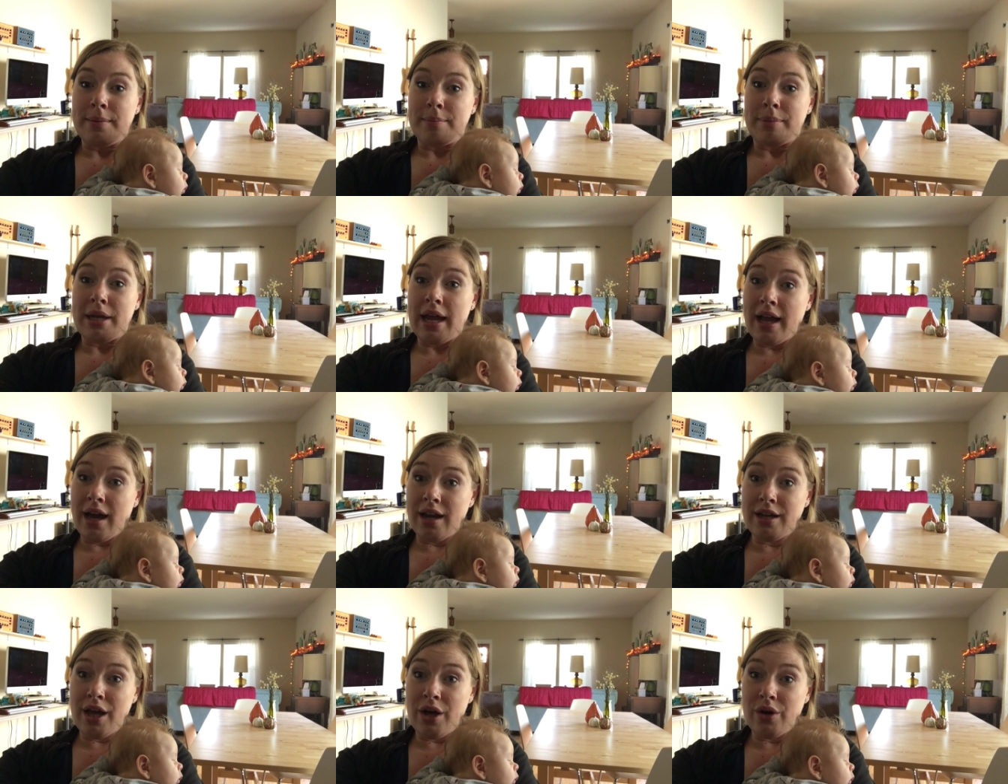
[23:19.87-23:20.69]
But I
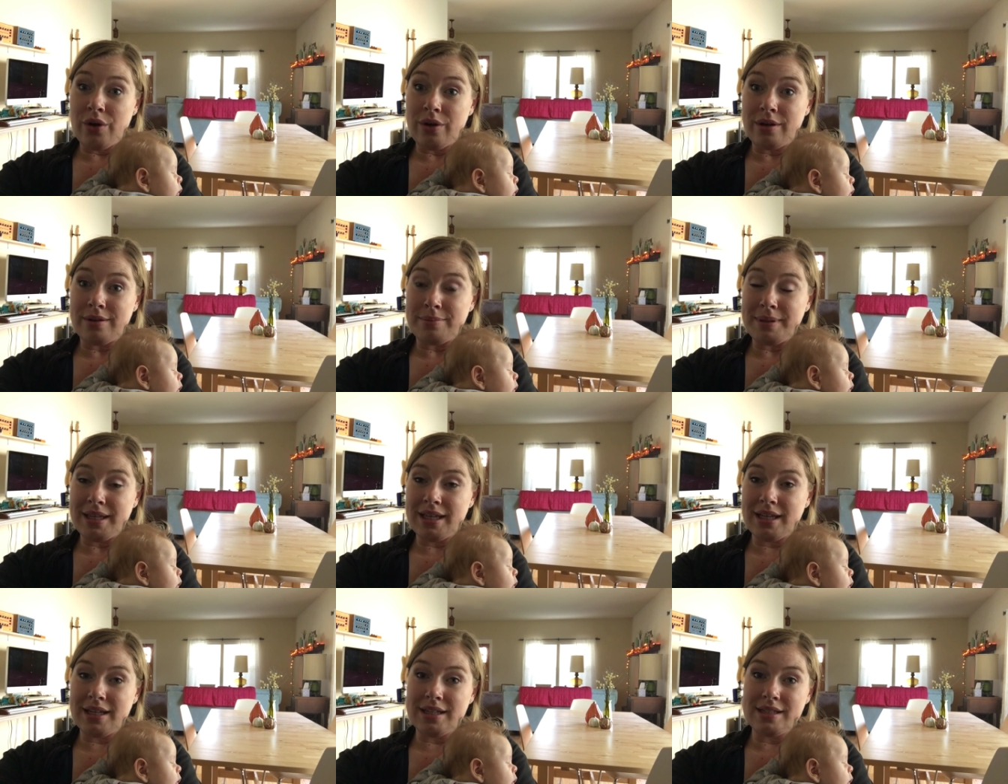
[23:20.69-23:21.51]
gotta go
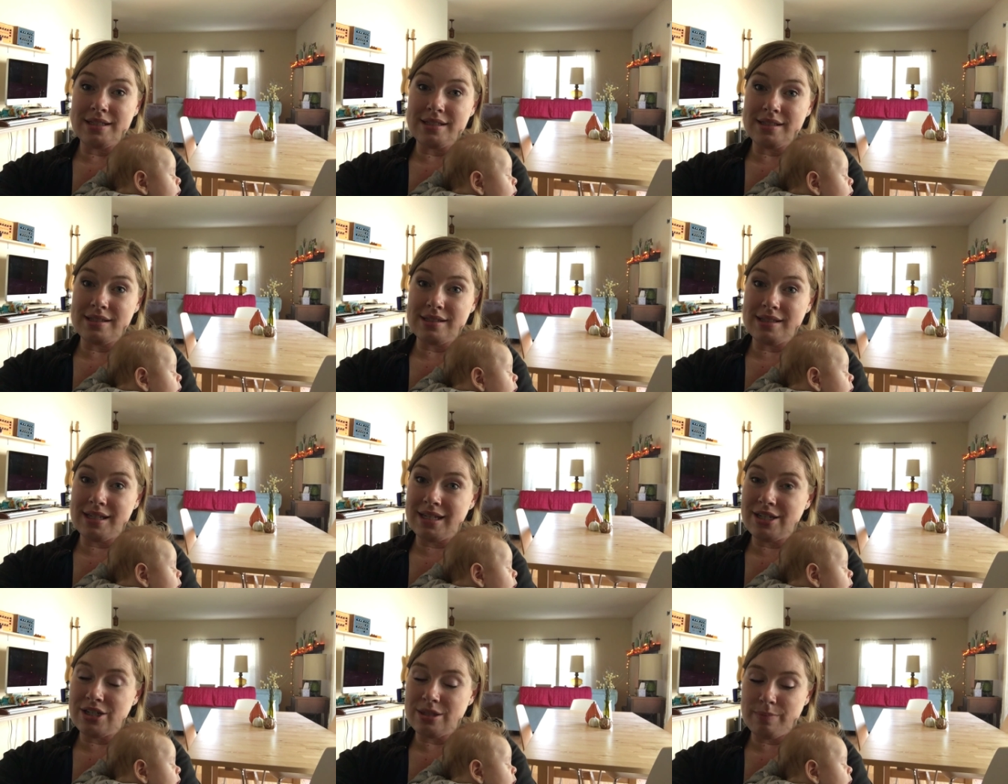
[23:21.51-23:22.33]
because
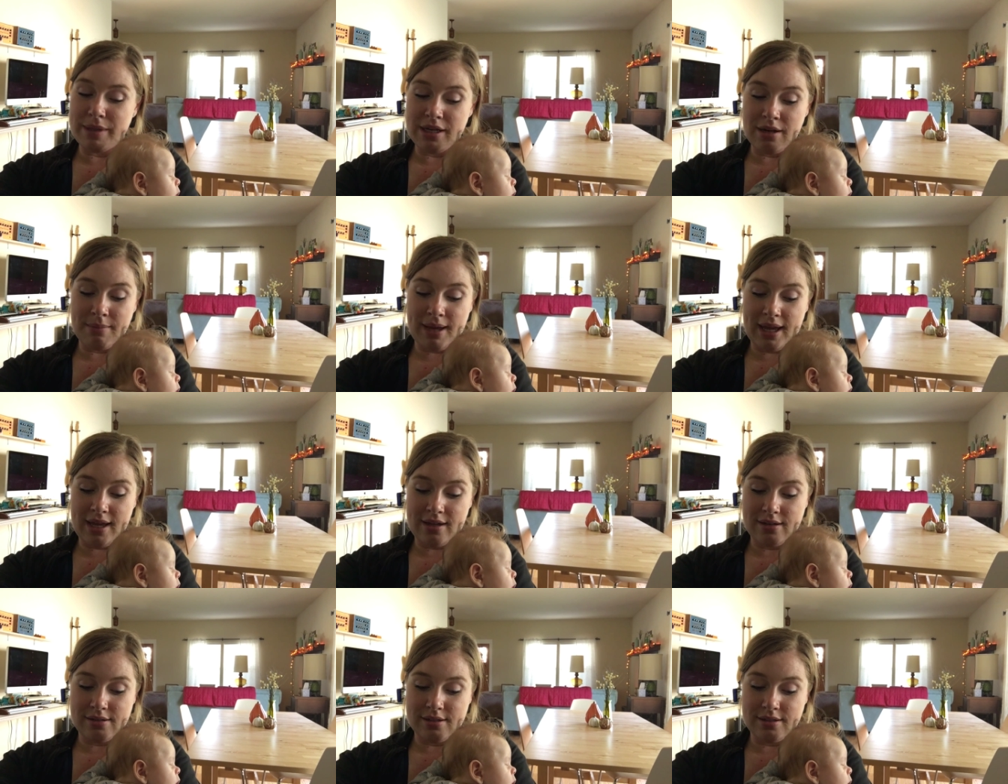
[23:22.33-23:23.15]
Sidney just peed on my
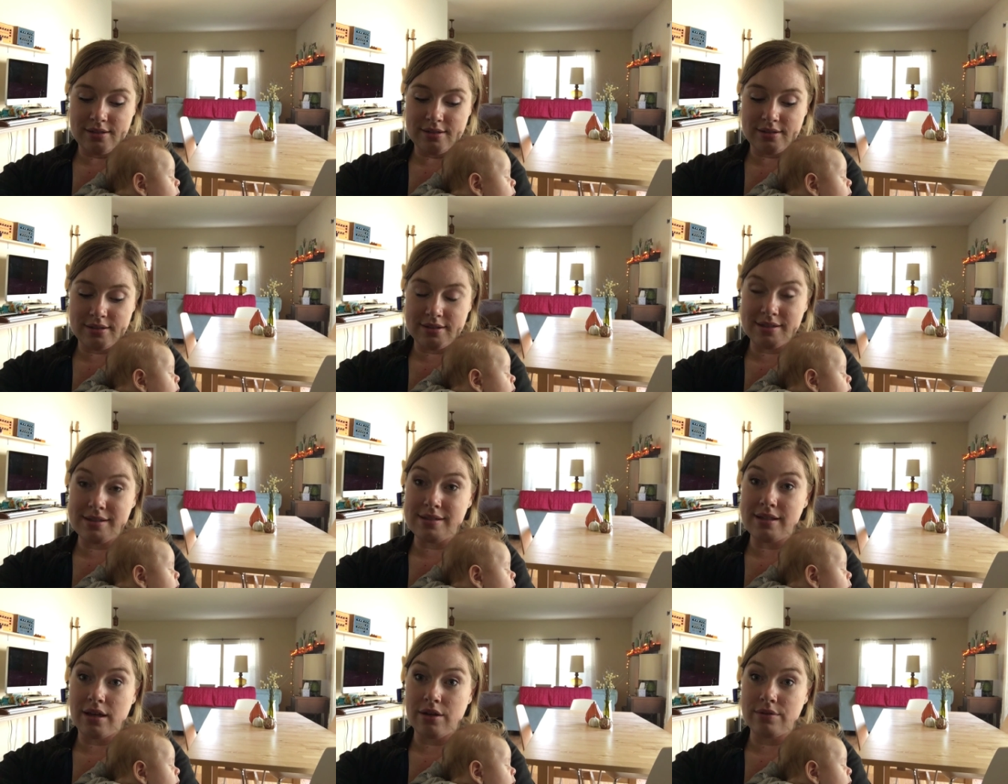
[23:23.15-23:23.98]
hand.
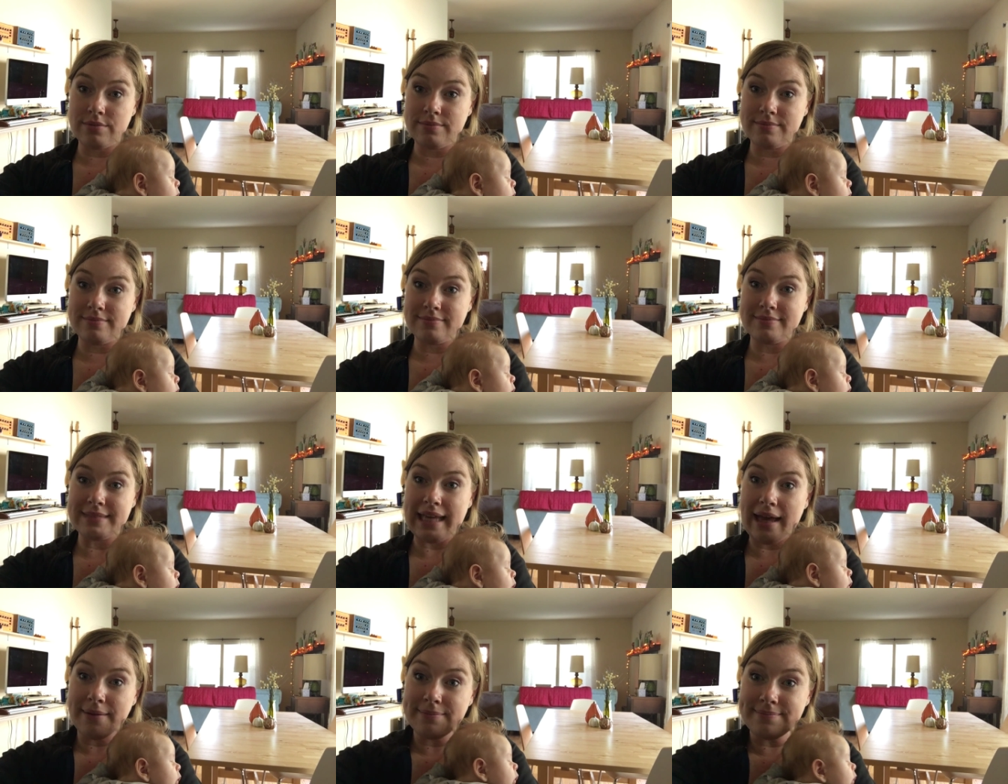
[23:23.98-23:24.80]
So,
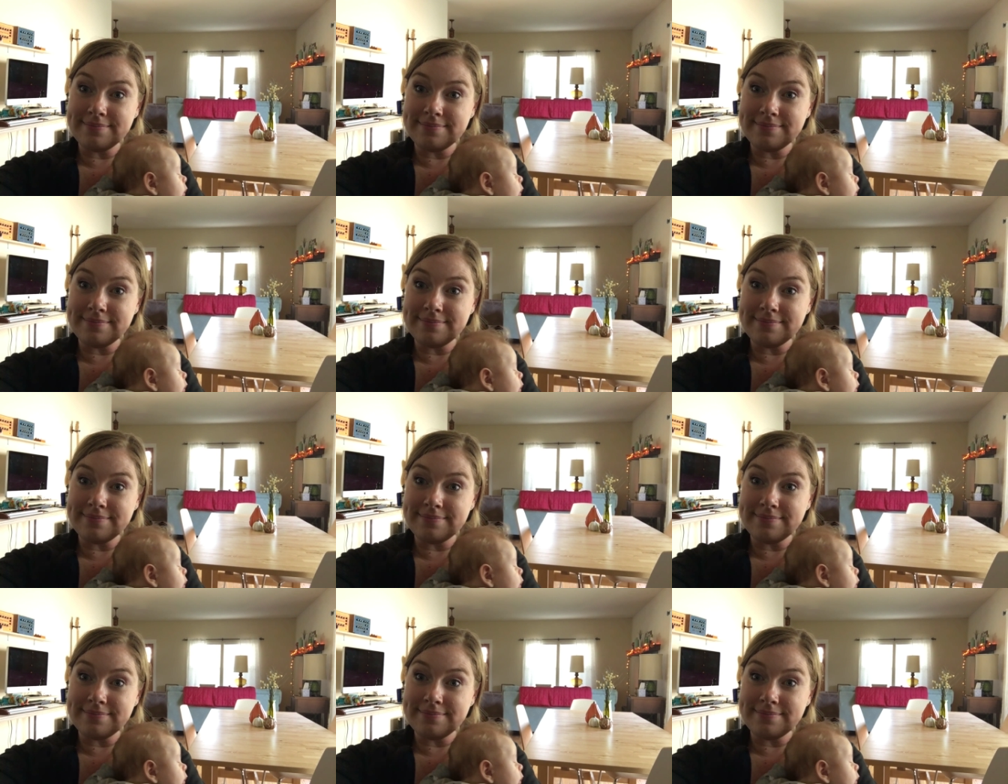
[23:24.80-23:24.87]
yeah.